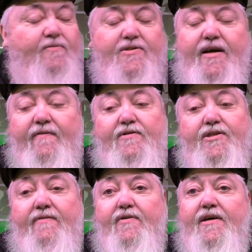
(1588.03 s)
was there for
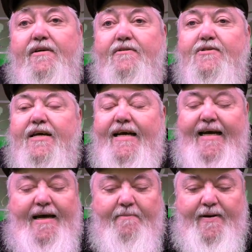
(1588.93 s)
several years.
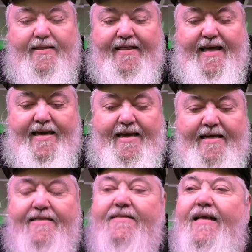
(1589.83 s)
But the thing
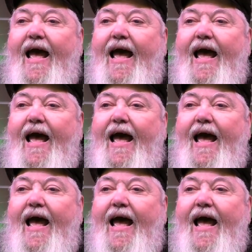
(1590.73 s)
is,